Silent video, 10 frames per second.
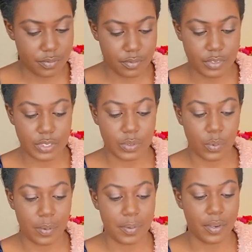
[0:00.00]

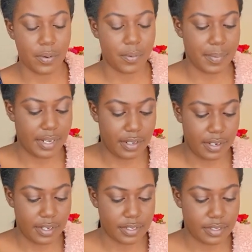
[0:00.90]
Scorpio, oh my
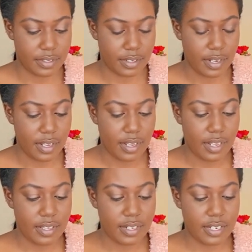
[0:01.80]
goodness.
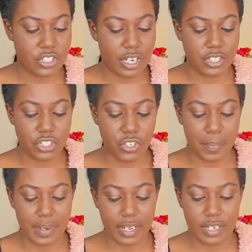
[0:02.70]
The initiation, you're
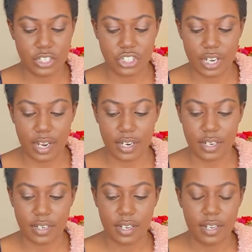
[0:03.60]
being
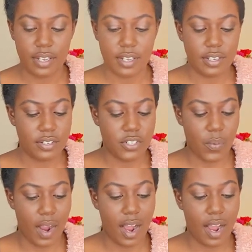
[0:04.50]
initiated to a
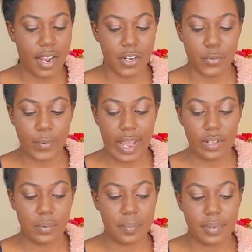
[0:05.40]
higher
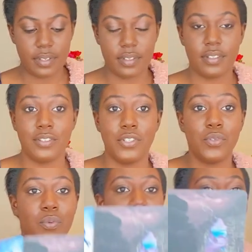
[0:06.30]
realm.
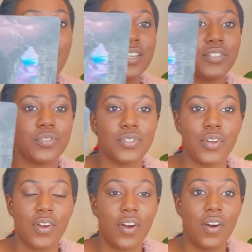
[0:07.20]
You guys,
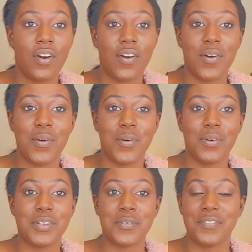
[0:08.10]
oh,
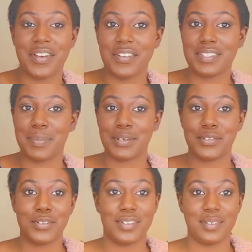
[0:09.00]
you're very
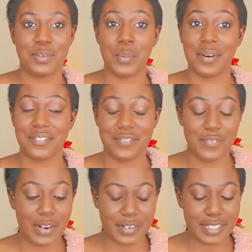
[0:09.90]
special. You're
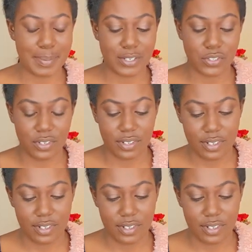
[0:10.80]
very special.